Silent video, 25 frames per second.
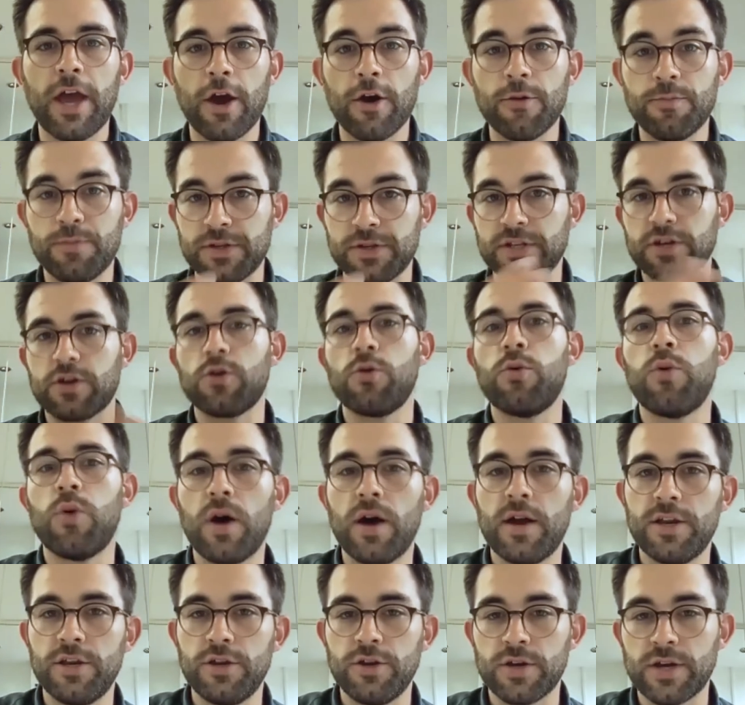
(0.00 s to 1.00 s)
help us
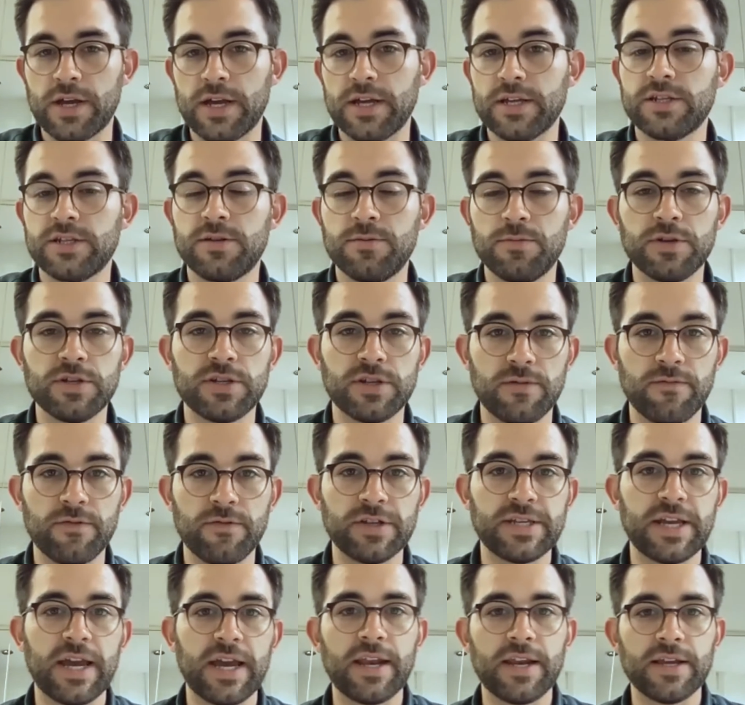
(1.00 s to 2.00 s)
acquire new customers and
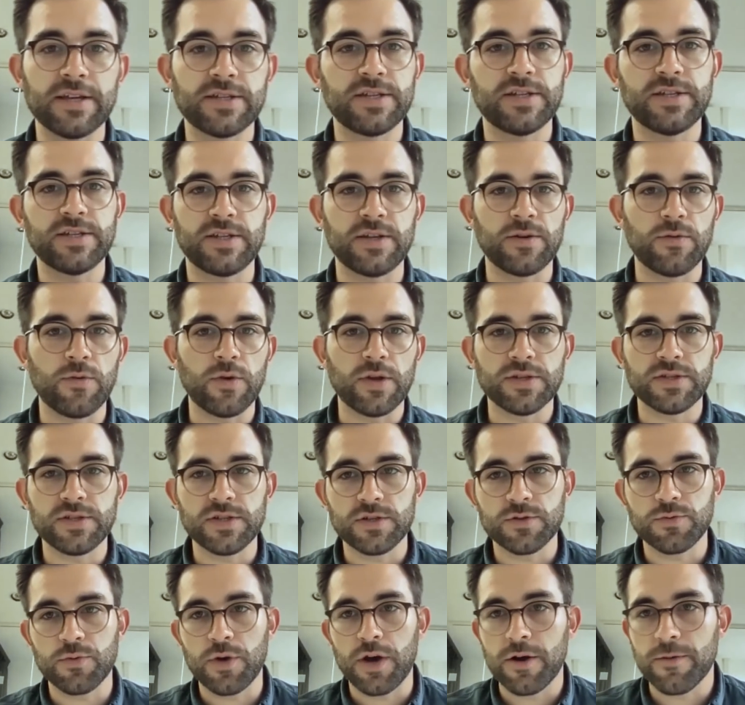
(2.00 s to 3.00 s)
retain existing ones
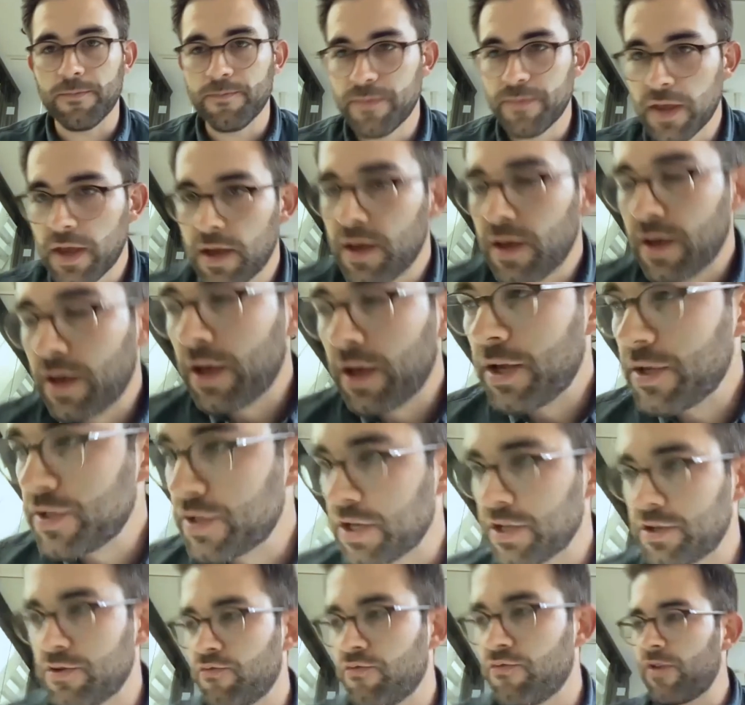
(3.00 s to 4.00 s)
as well?
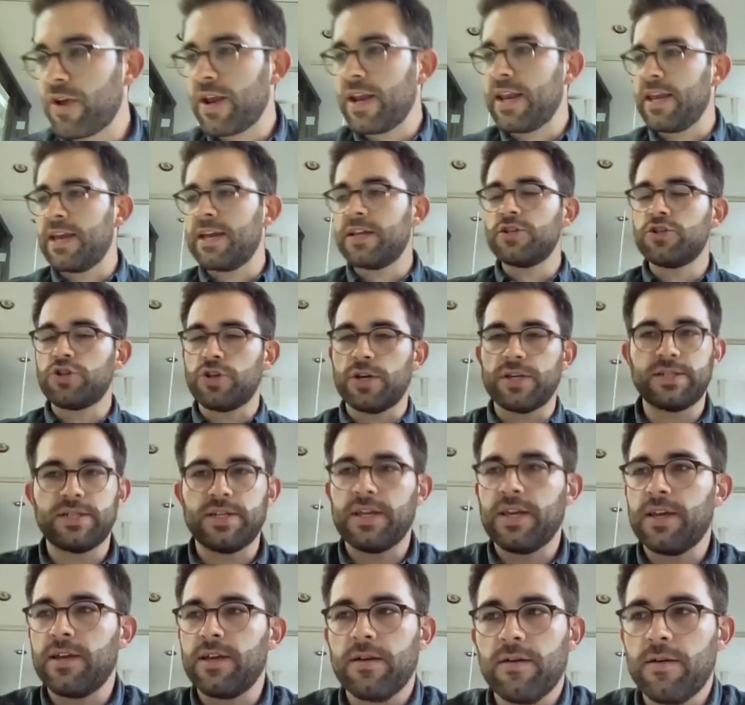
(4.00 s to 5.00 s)
So it's a really
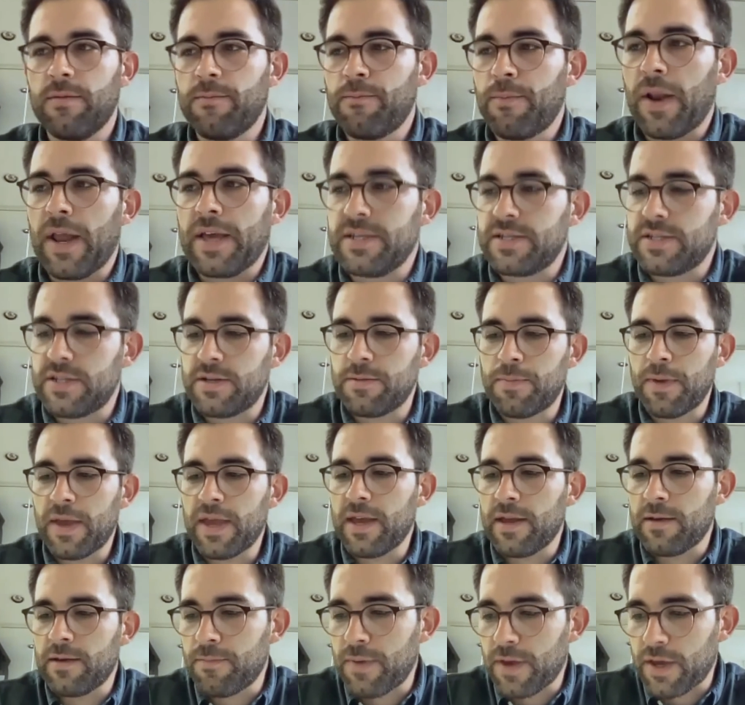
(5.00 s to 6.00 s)
interesting place to
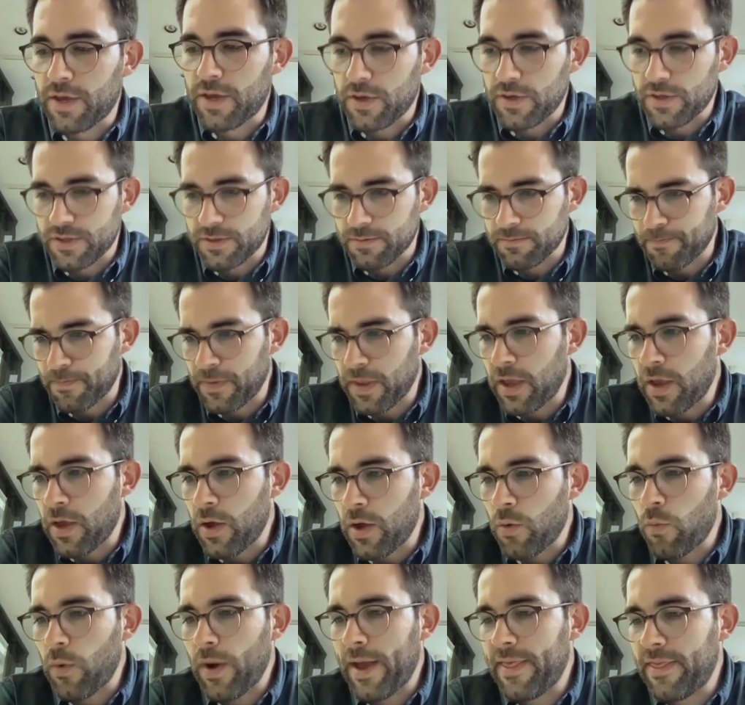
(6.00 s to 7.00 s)
be in, because
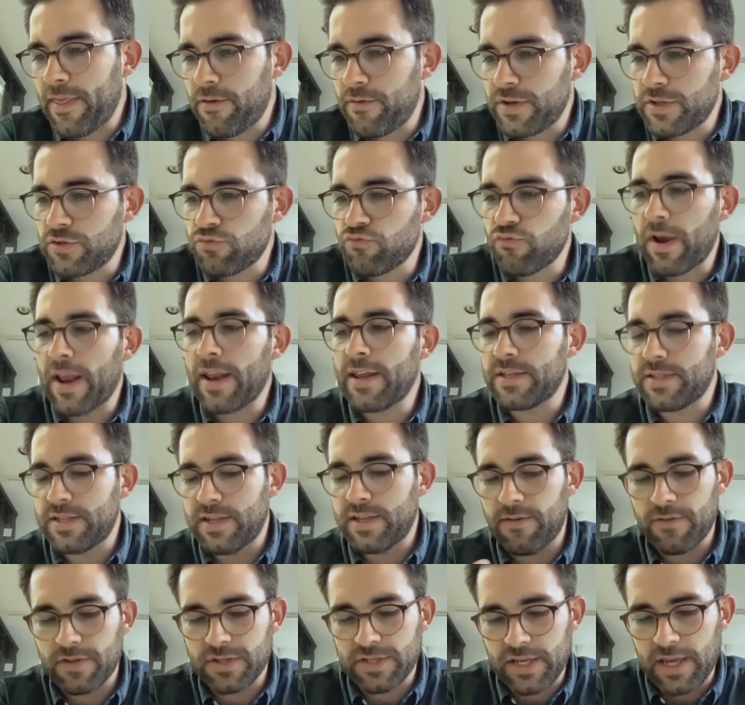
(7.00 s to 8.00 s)
where there is
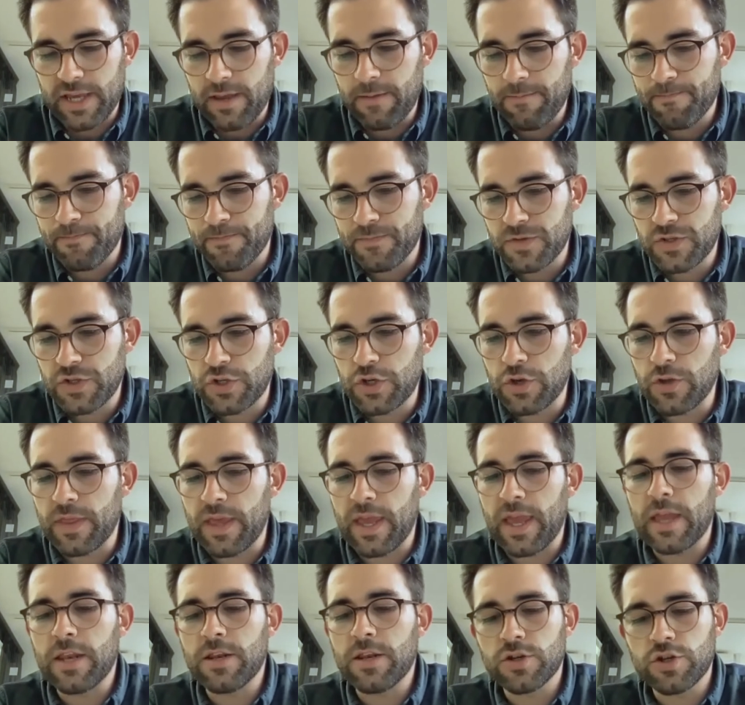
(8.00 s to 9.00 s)
relativity to
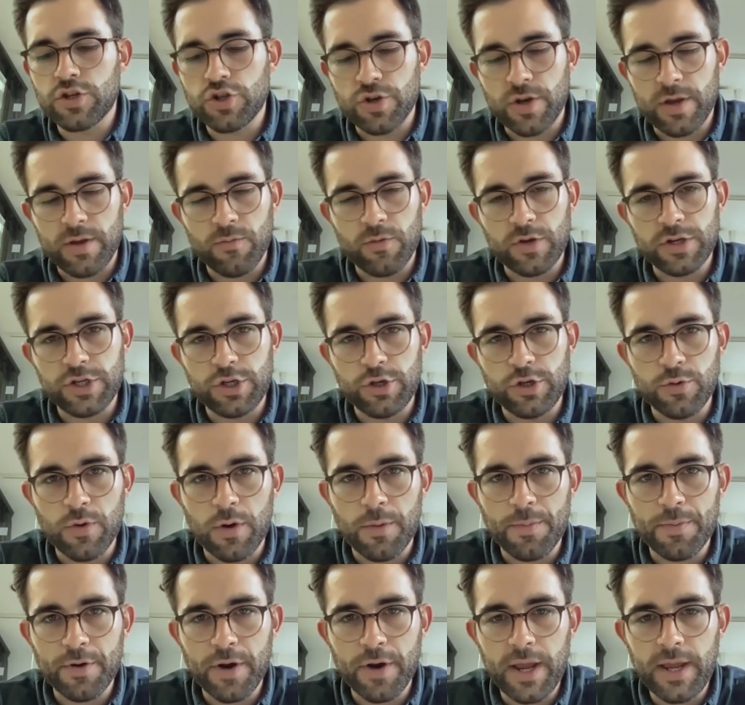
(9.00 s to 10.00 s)
the industry in which you
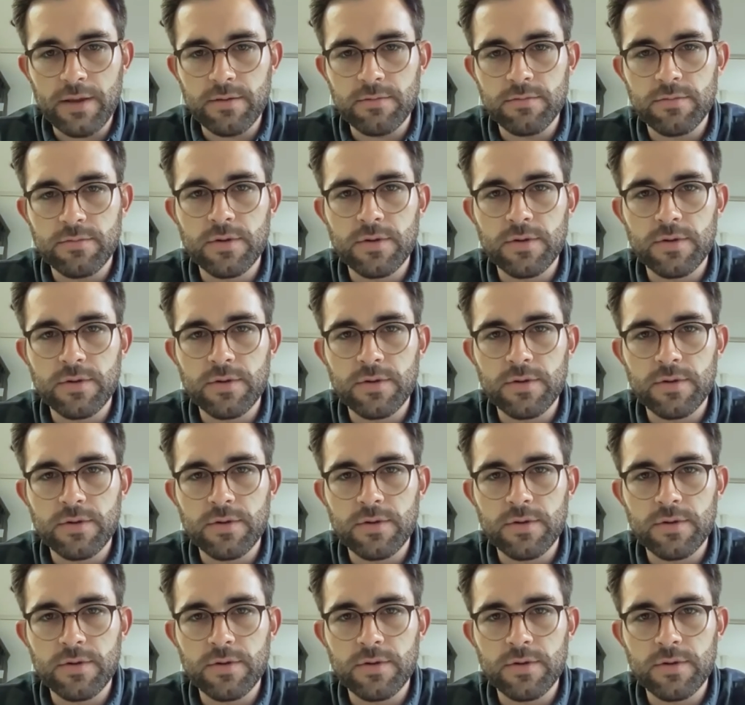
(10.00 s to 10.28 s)
operate,